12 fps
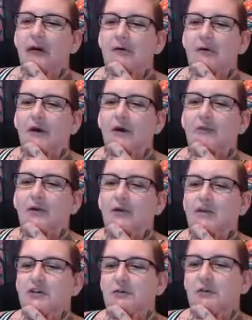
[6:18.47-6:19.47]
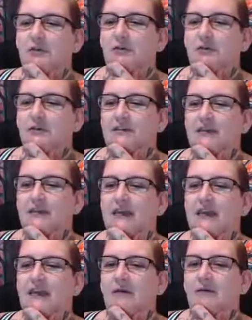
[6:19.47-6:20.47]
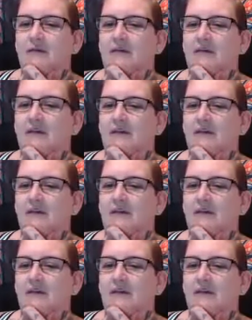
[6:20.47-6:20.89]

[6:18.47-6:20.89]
when I butcher people's names.